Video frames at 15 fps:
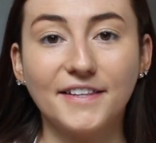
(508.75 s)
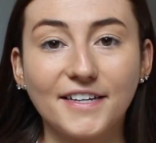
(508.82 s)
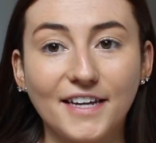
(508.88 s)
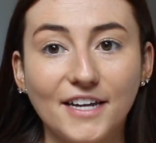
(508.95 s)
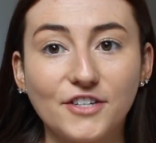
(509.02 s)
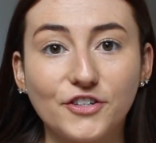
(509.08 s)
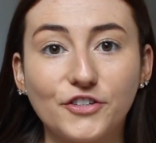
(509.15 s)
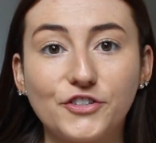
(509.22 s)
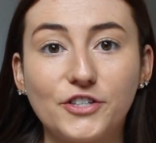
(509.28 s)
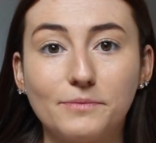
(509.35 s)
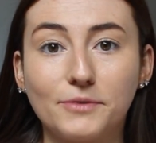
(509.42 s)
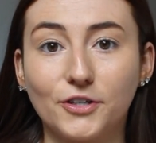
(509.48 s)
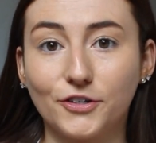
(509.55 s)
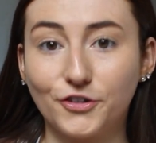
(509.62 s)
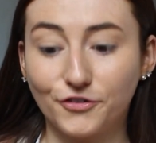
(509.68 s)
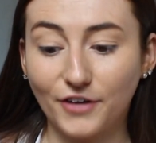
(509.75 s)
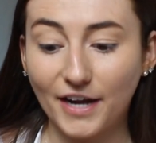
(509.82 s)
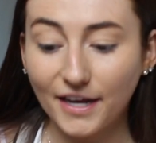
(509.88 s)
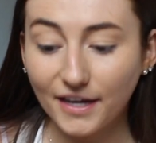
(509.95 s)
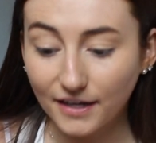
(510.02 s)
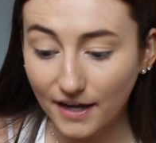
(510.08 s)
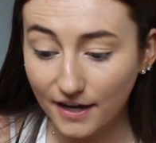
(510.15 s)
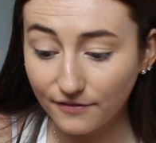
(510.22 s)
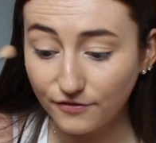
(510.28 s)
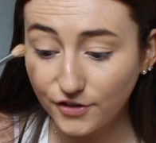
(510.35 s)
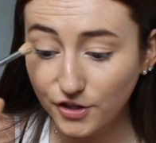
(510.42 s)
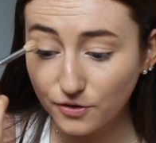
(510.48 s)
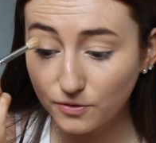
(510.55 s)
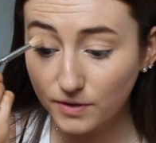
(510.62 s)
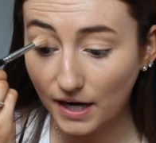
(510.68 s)
I think internships are great. If
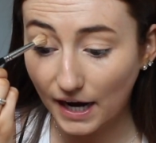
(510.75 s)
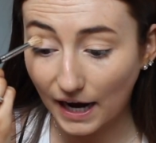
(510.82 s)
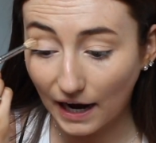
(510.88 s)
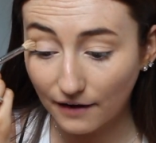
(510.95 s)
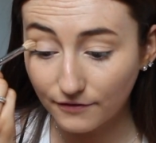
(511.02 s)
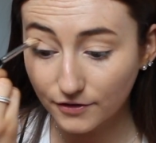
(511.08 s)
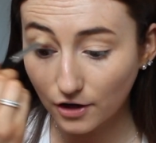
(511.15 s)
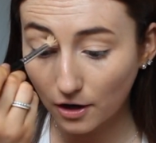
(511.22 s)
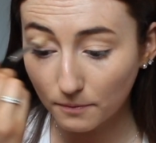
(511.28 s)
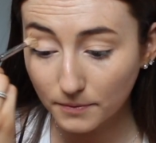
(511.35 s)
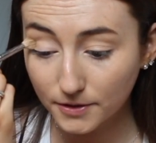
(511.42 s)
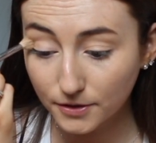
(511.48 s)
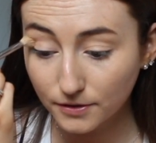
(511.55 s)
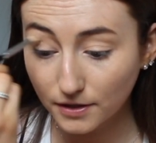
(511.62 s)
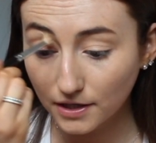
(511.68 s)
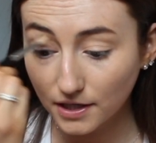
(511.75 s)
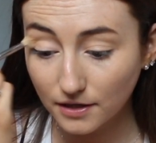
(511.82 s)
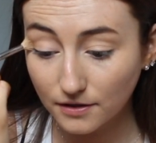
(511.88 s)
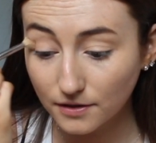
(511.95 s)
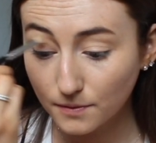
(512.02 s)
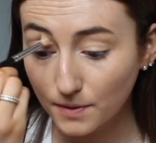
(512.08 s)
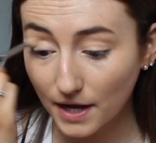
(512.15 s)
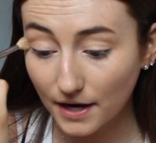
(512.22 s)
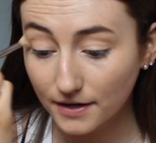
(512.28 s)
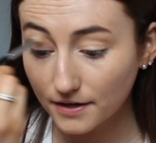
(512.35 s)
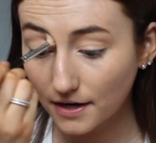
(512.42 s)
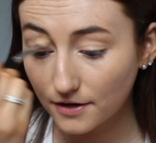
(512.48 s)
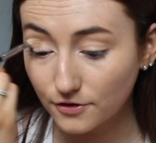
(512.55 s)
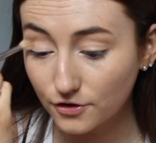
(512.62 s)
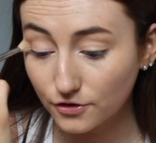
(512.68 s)
you have an opportunity to get an
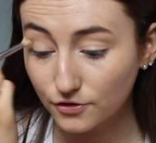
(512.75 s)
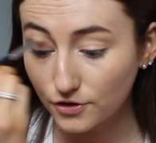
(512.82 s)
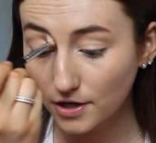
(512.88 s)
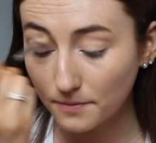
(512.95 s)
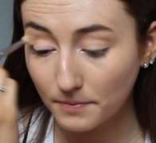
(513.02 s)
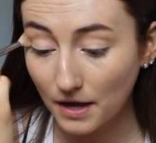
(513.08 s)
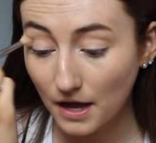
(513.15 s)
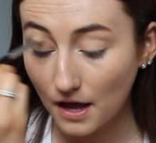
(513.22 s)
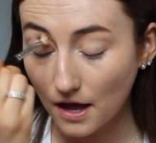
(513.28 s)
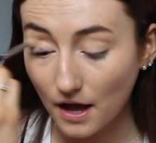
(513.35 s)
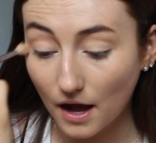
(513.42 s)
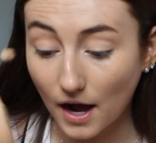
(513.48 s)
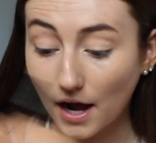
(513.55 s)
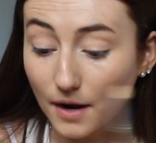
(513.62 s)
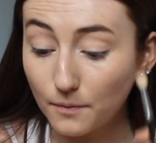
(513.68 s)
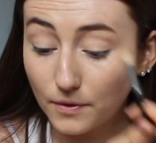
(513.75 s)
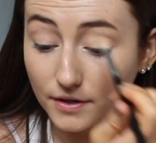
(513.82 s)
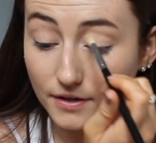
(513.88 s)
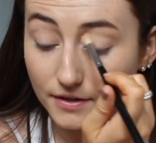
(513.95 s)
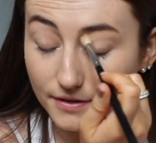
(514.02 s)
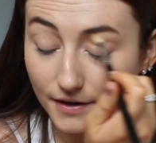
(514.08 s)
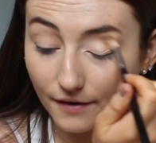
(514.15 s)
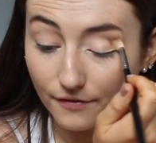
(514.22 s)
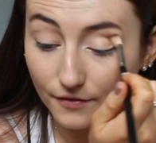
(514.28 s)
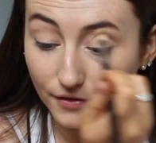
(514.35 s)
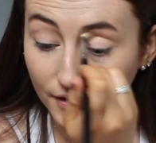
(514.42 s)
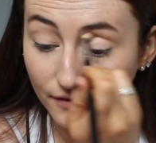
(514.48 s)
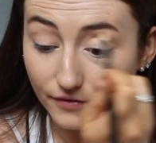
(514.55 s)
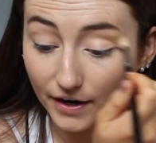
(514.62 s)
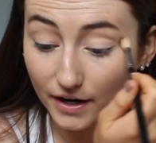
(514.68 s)
internship, I would
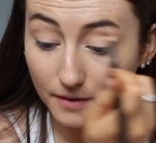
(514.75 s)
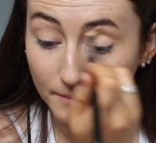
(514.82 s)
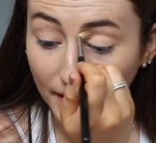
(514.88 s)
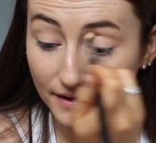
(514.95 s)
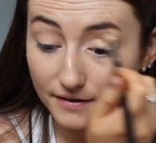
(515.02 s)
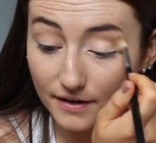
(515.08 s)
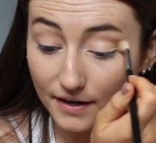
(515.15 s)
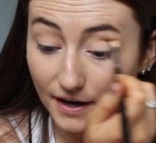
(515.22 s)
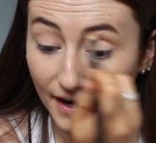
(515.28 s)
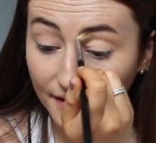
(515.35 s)
definitely recommend it.